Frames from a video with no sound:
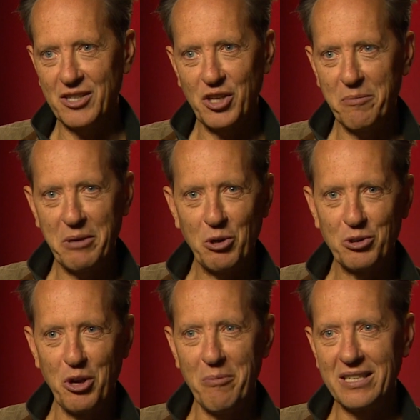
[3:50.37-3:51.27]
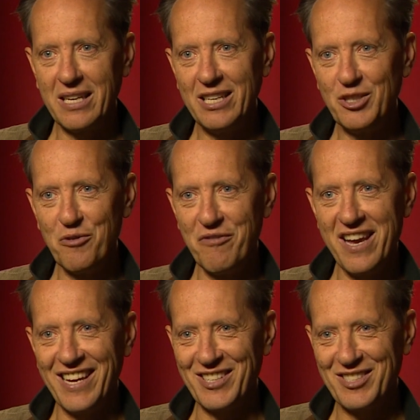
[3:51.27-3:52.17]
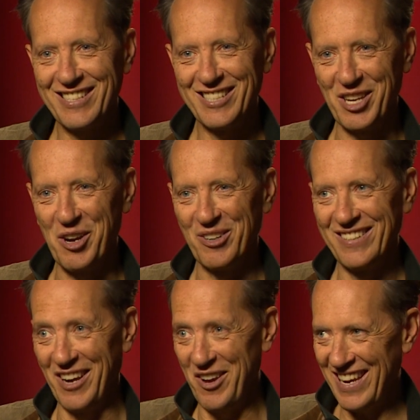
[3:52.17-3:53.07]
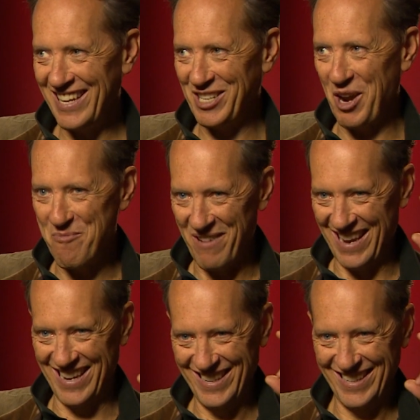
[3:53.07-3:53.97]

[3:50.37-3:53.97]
it's going to be called Dom and Dickie Do Vegas. So, here's hoping.